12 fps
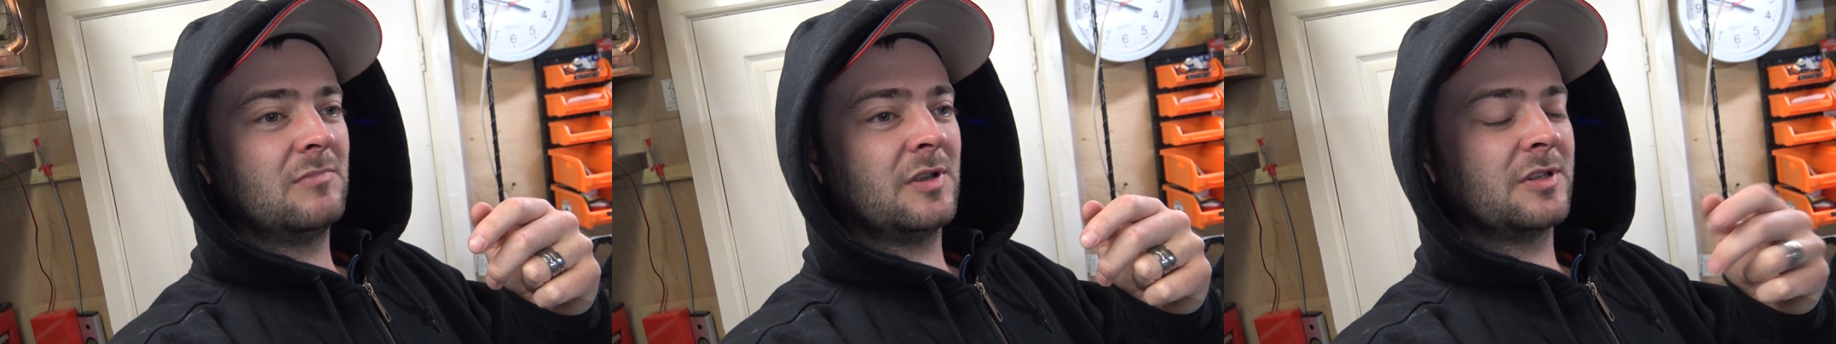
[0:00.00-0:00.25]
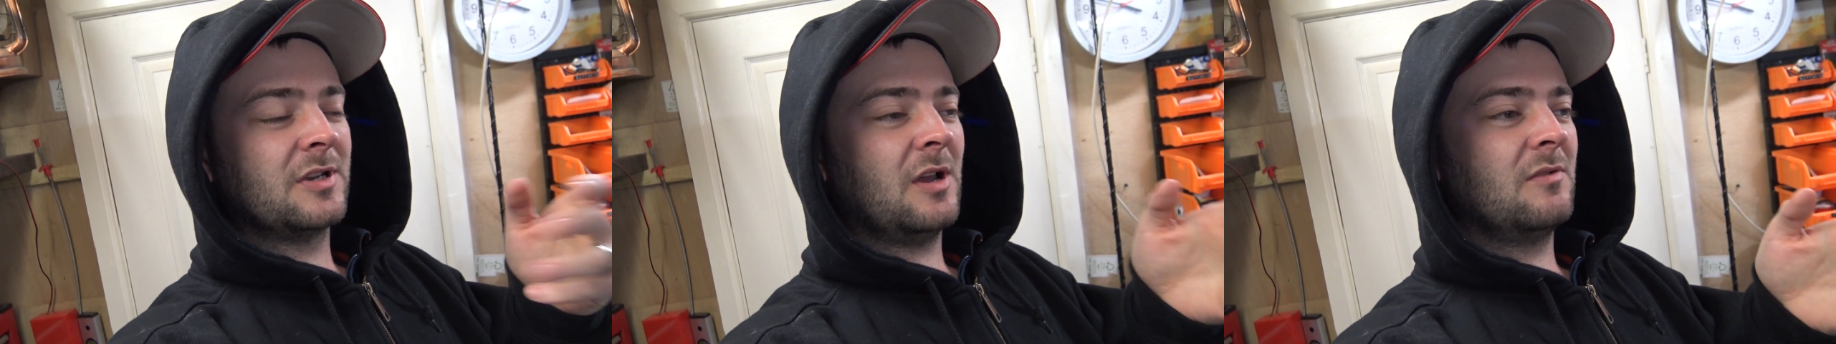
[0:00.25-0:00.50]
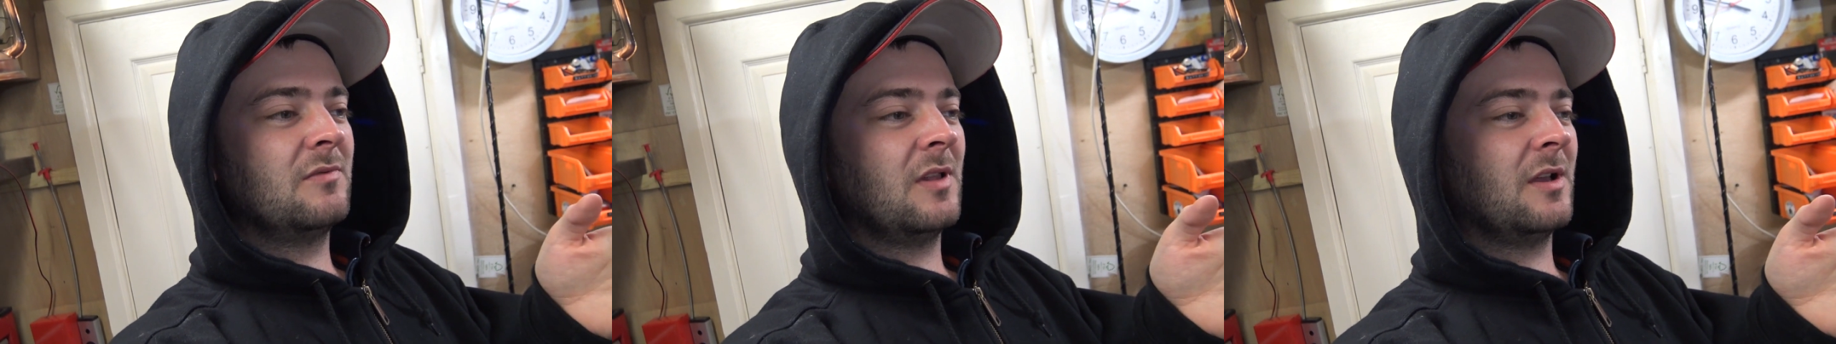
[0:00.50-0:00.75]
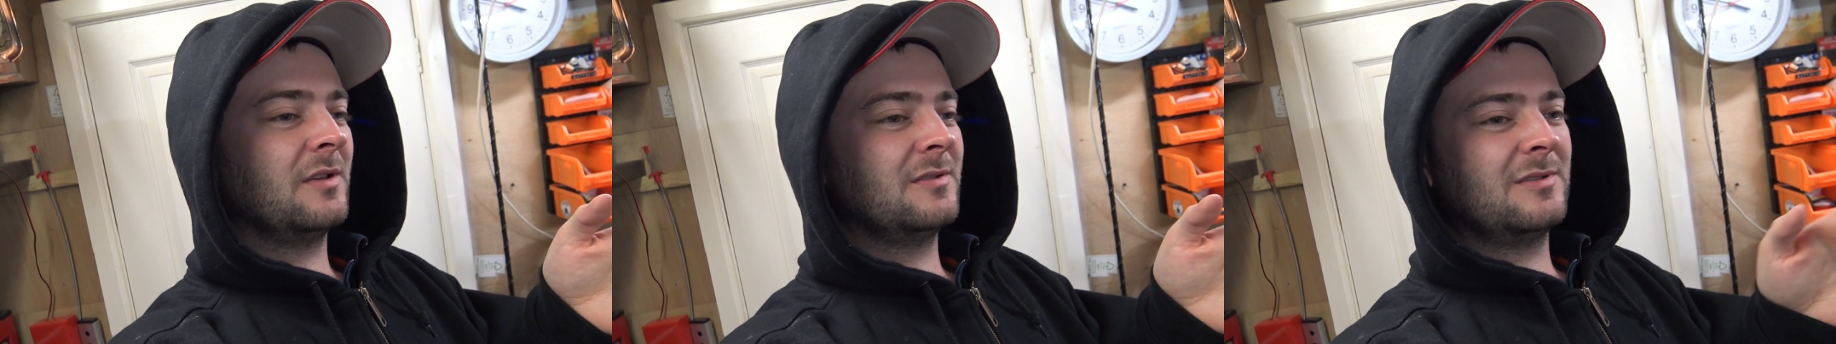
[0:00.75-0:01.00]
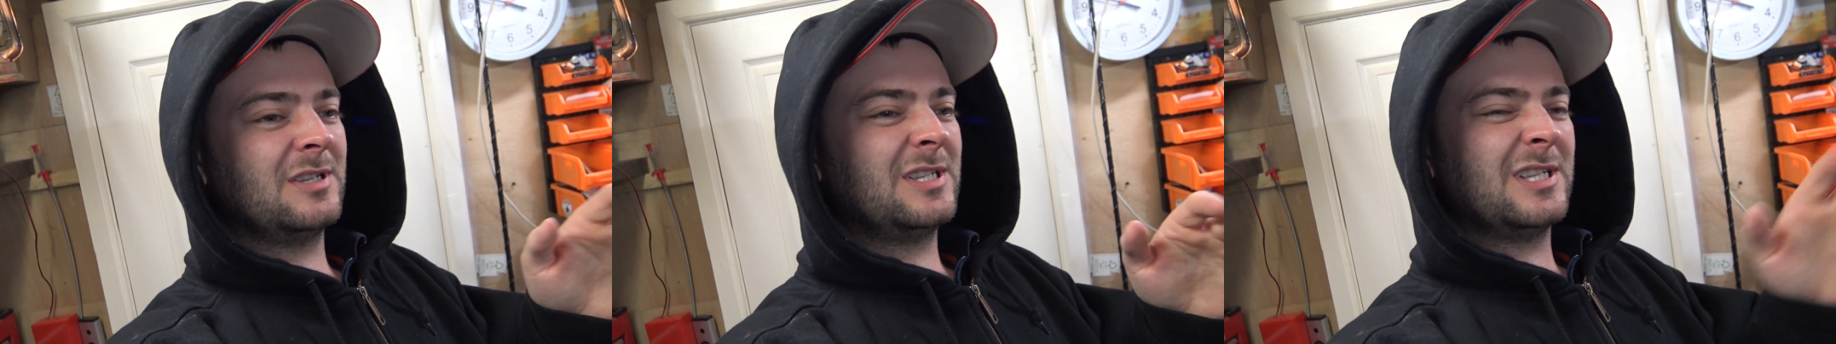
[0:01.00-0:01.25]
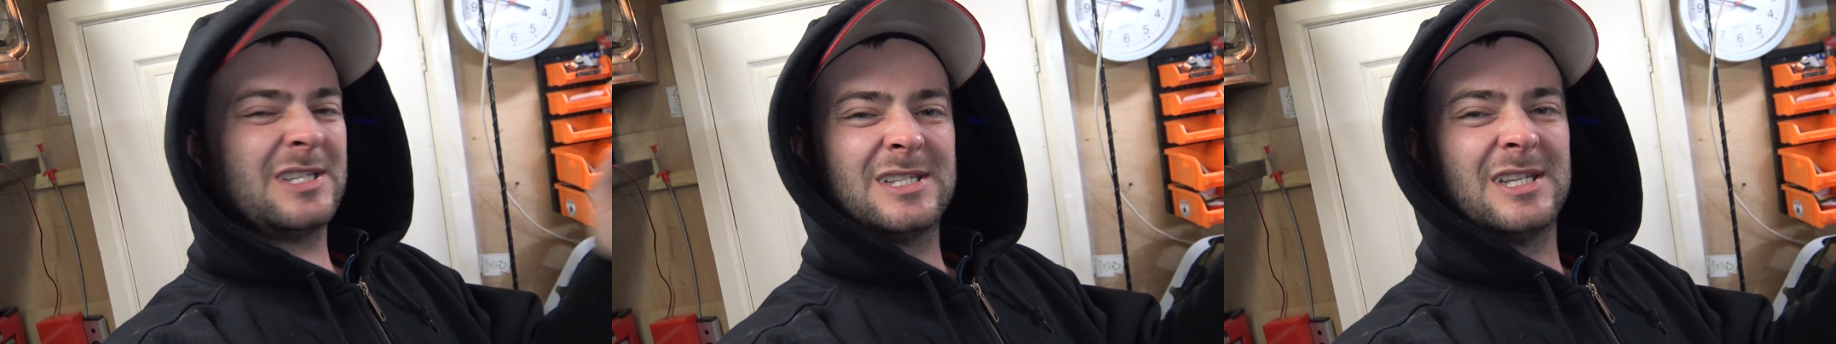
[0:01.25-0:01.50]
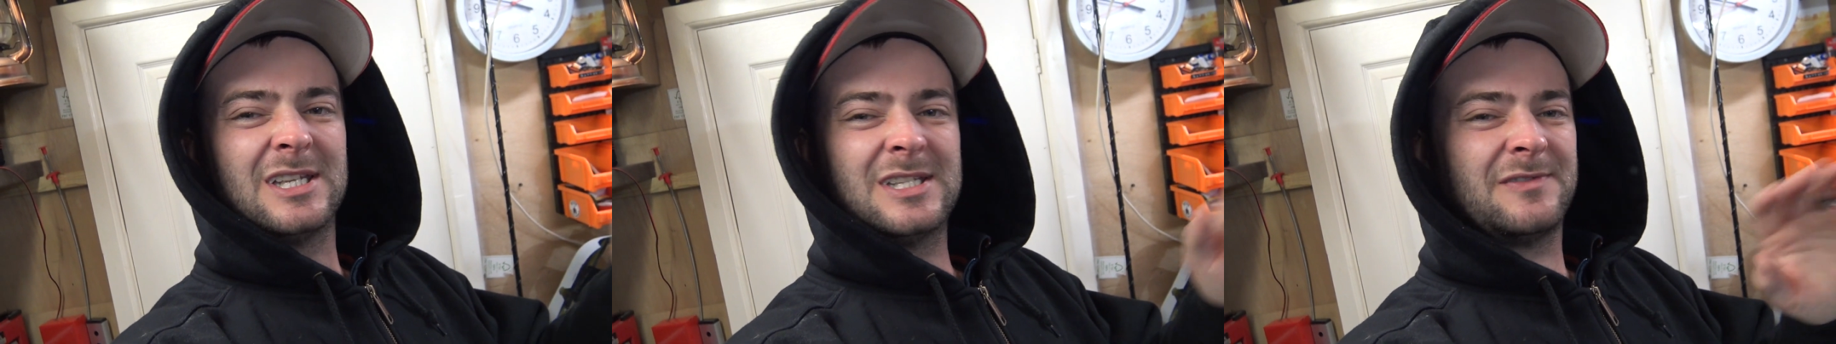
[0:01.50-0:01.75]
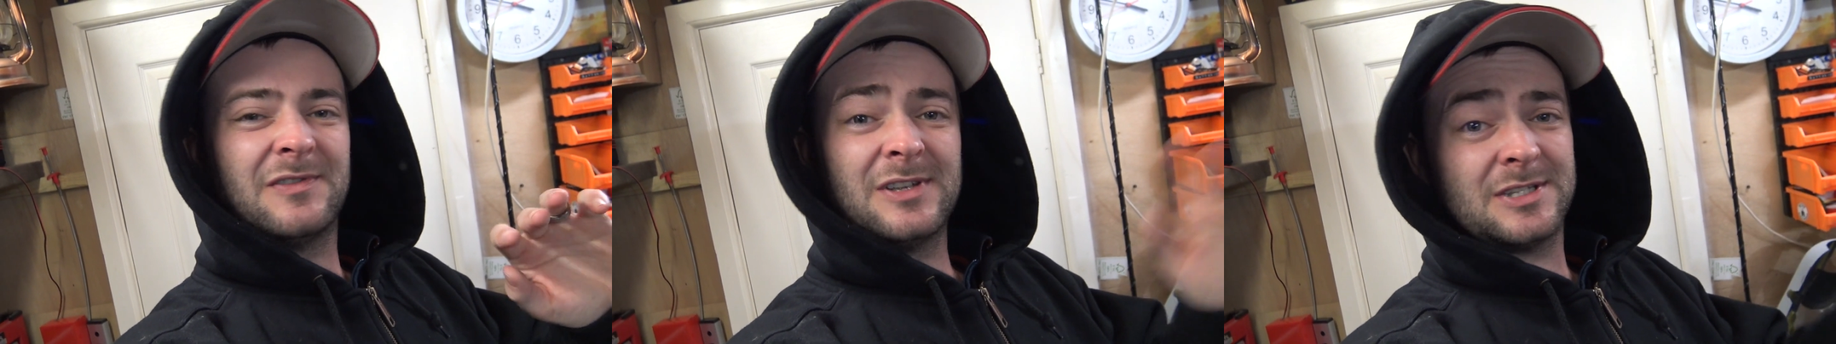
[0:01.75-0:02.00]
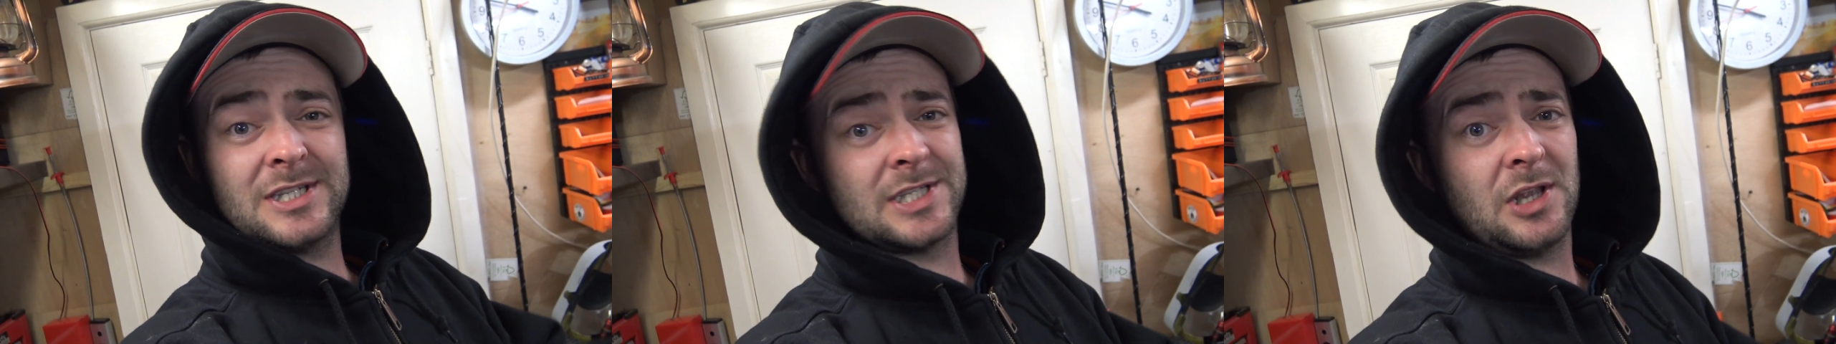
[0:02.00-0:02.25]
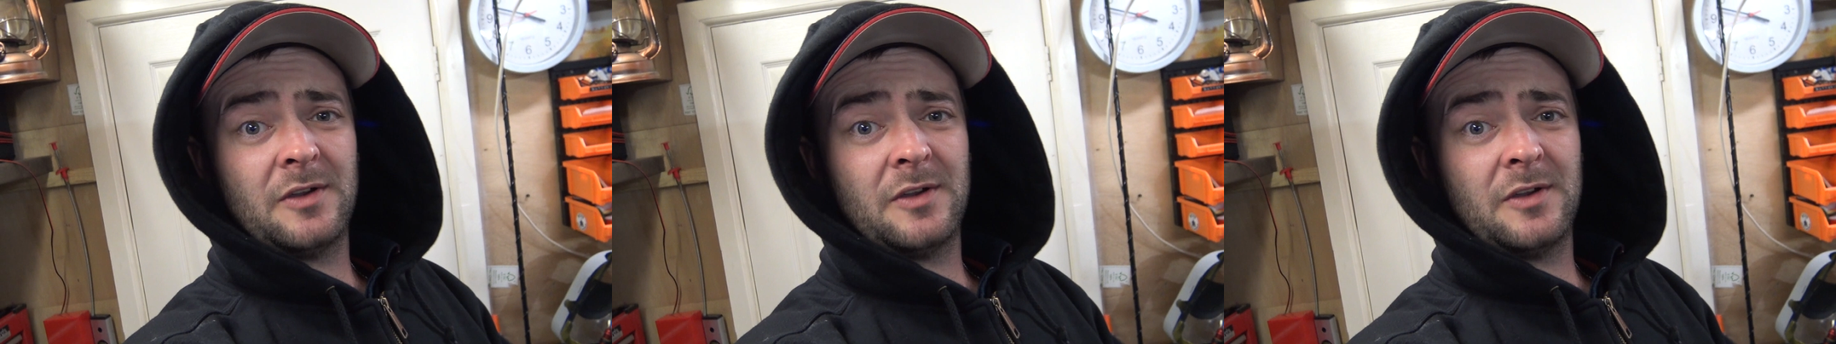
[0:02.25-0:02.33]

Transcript: I don't know, like it's just